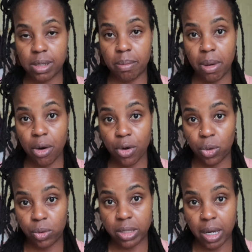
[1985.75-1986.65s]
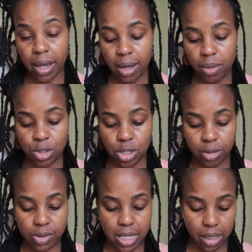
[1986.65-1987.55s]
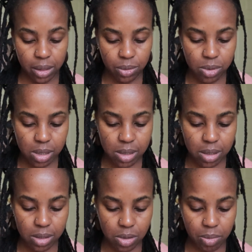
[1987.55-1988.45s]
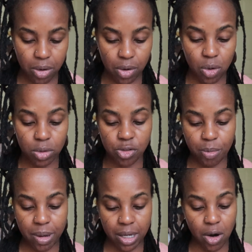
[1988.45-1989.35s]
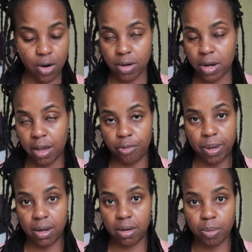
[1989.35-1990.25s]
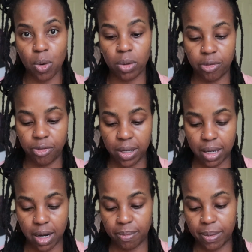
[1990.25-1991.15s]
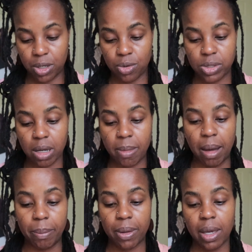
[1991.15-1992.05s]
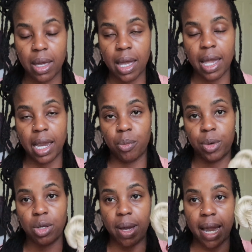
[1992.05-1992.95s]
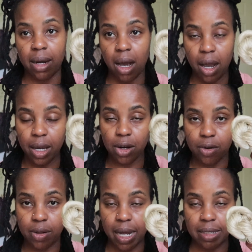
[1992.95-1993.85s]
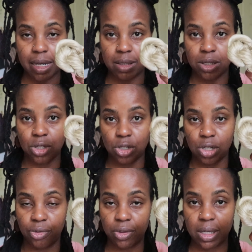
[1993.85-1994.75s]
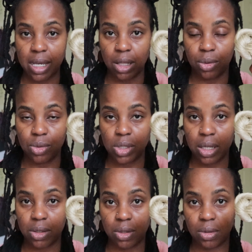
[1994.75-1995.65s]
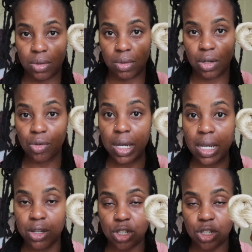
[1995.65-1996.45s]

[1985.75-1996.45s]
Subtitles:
some marigold dye, which gives yellows. So marigolds from my garden have been prolific and I've been using them up. And when you add iron, that tends to shift the yellows into the green